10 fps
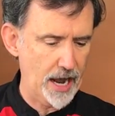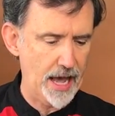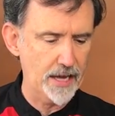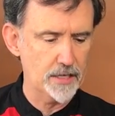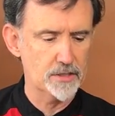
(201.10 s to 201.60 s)
to
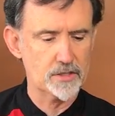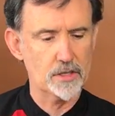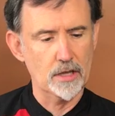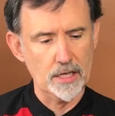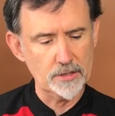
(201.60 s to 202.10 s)
add is
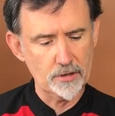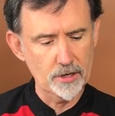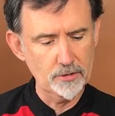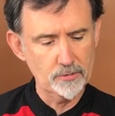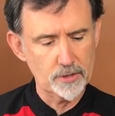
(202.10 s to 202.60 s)

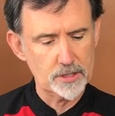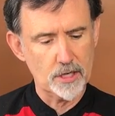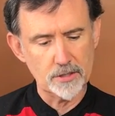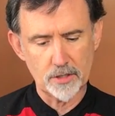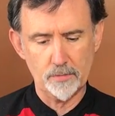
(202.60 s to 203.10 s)
cilantro, which
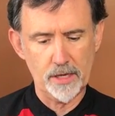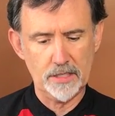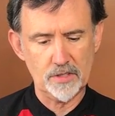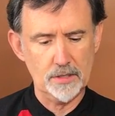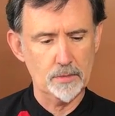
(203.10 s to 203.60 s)
also may
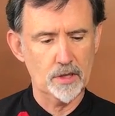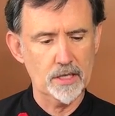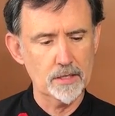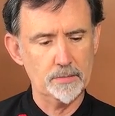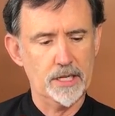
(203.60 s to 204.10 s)
seem a
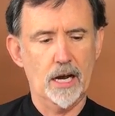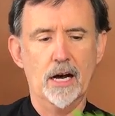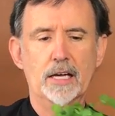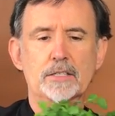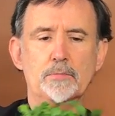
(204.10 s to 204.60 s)
little bit
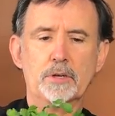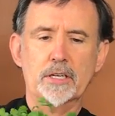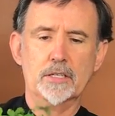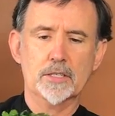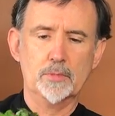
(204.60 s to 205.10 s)
odd to put
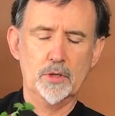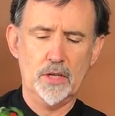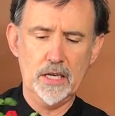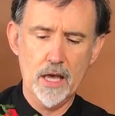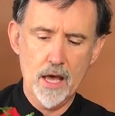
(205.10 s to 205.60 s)
in a
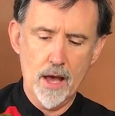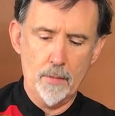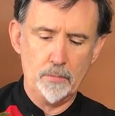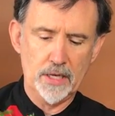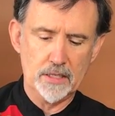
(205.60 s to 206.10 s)
smoothie,
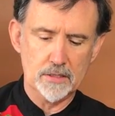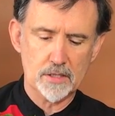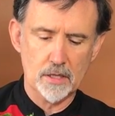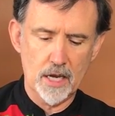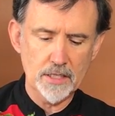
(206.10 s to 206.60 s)
but
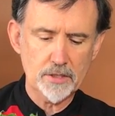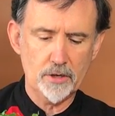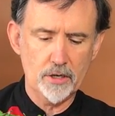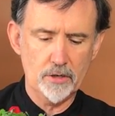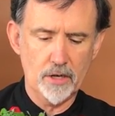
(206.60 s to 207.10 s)

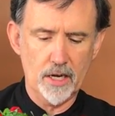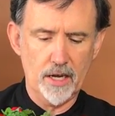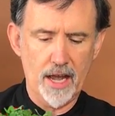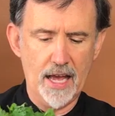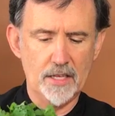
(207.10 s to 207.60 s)

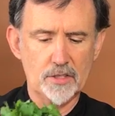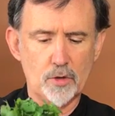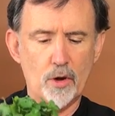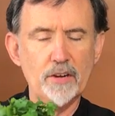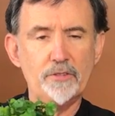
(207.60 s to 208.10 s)
cilantro has
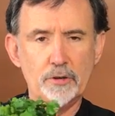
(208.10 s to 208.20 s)
quite a few